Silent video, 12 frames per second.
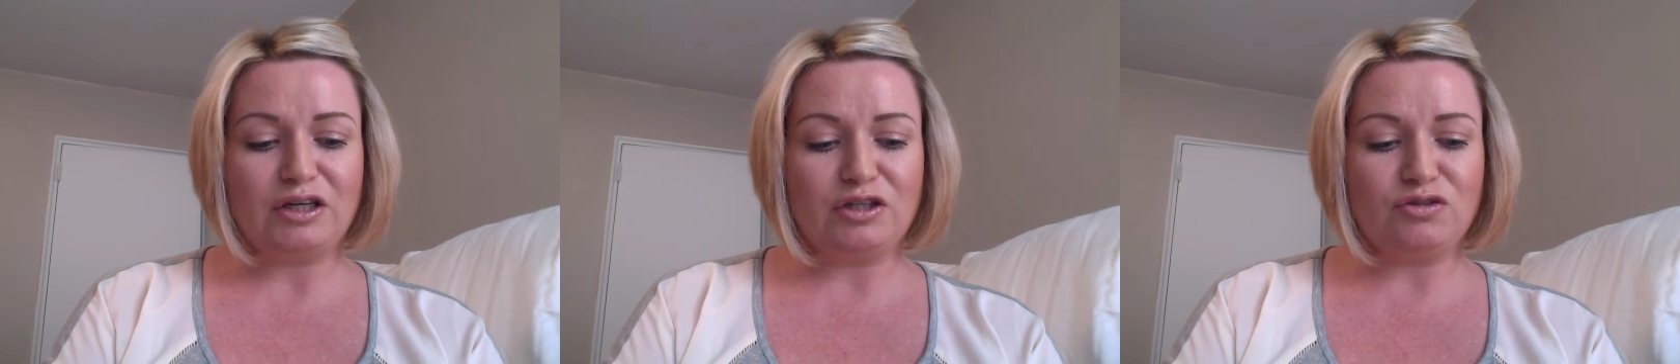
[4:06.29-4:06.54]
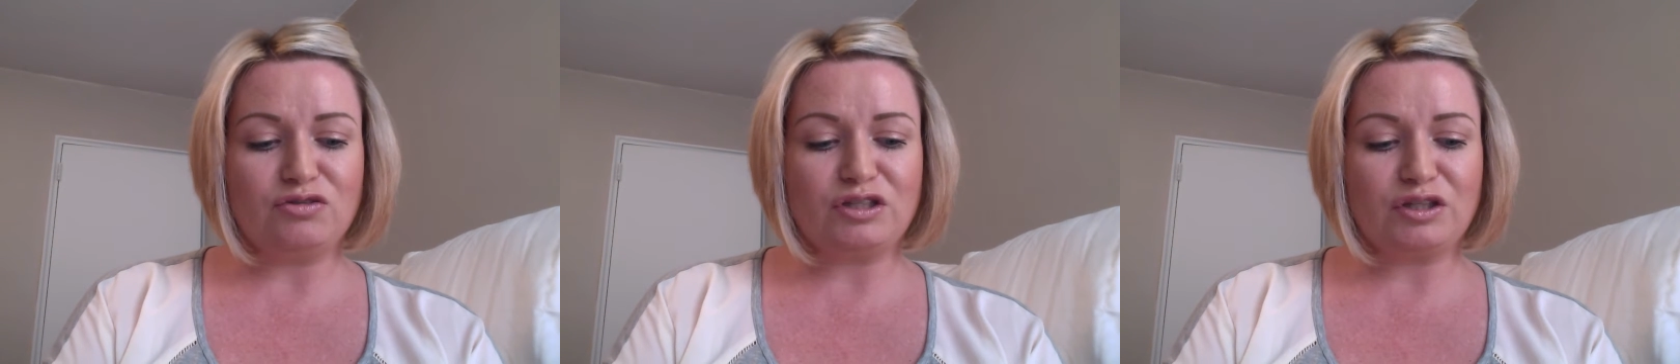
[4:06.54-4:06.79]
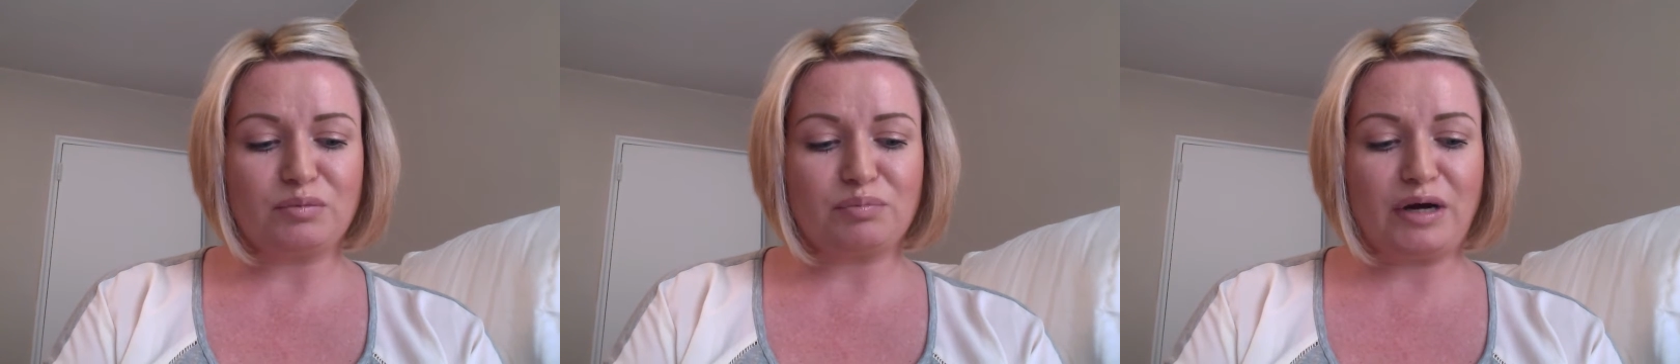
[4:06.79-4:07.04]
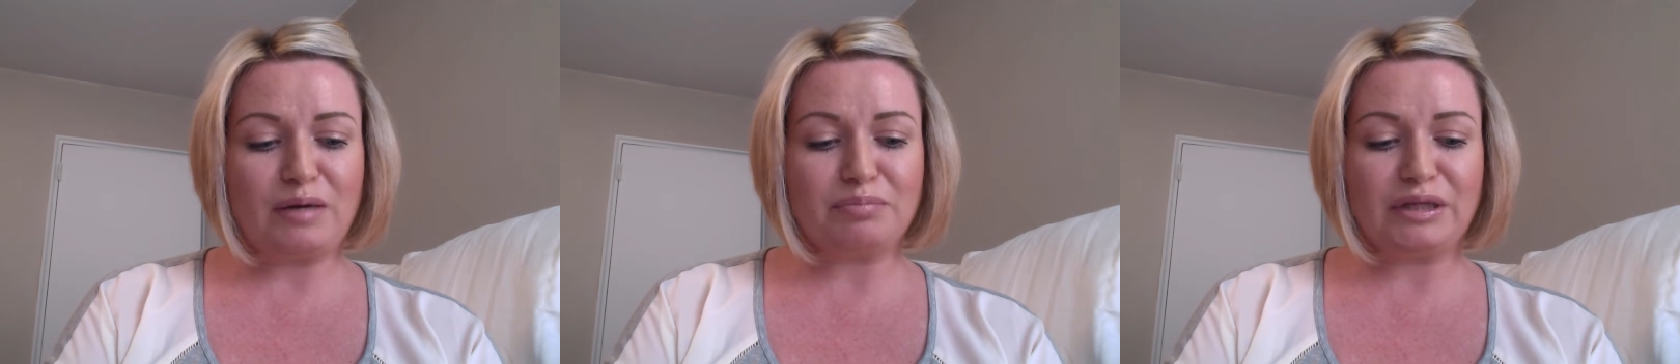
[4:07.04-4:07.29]
in using their
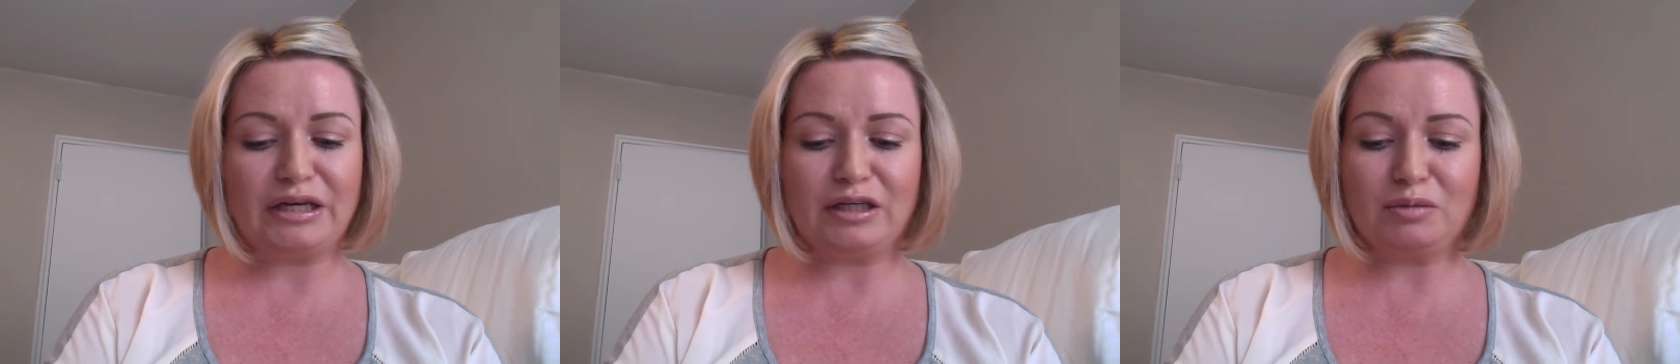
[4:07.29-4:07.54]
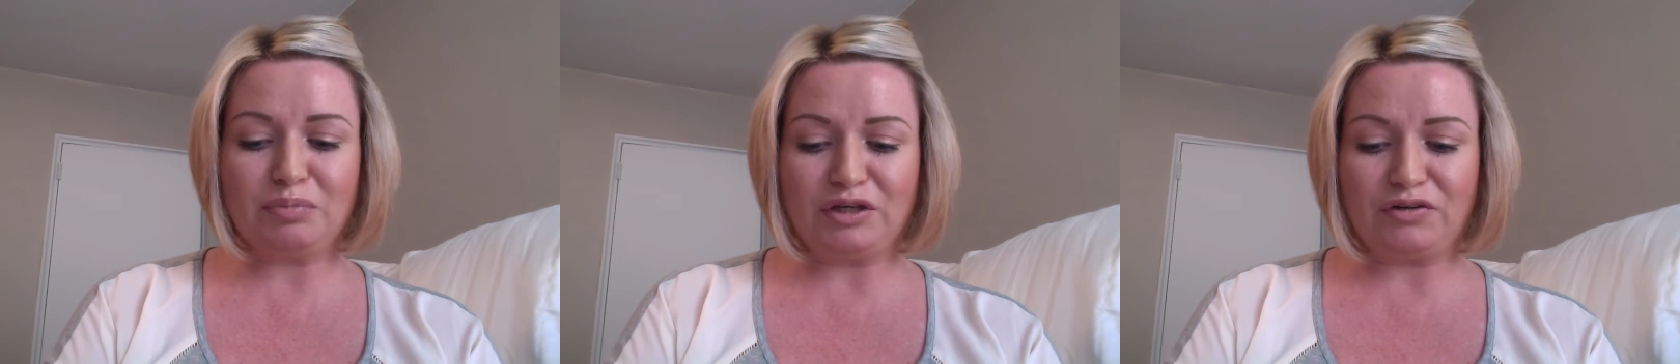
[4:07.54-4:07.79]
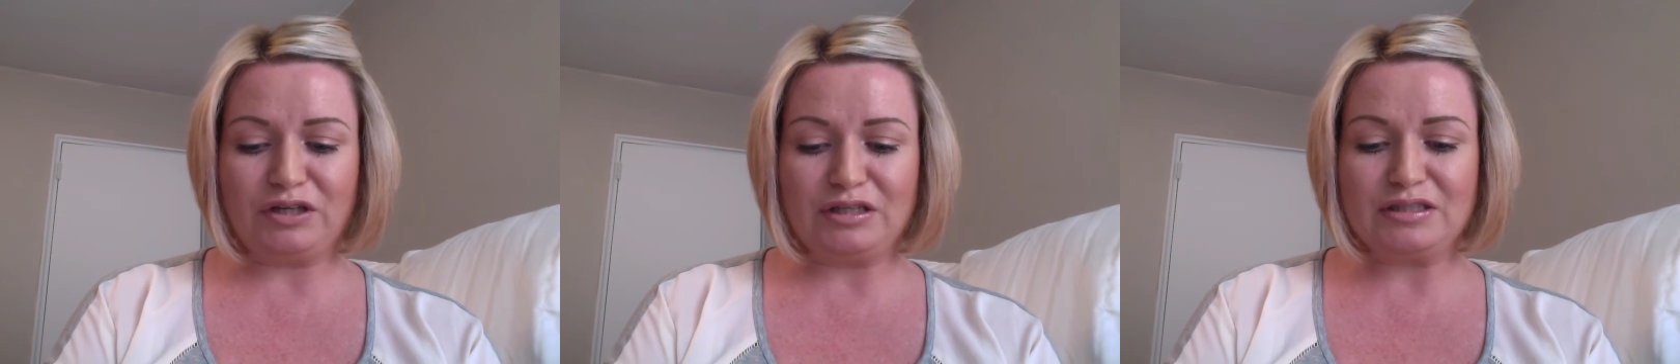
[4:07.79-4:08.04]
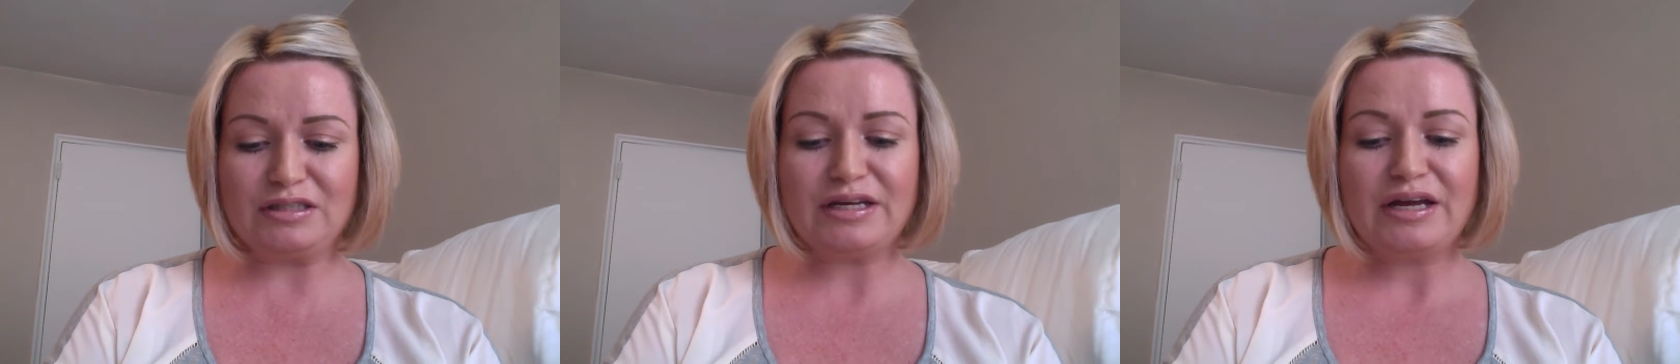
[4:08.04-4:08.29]
prep planning
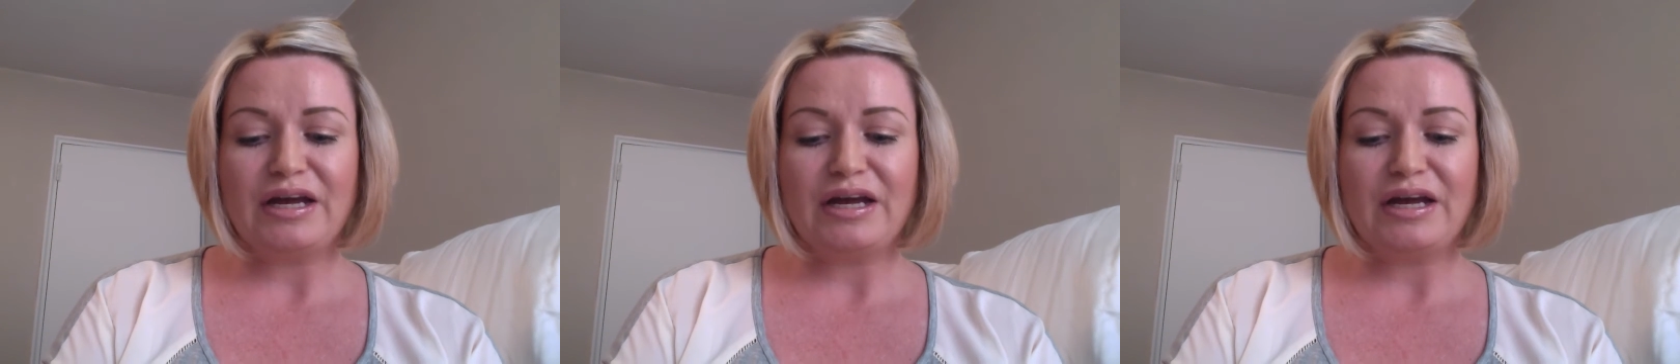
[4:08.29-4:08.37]
periods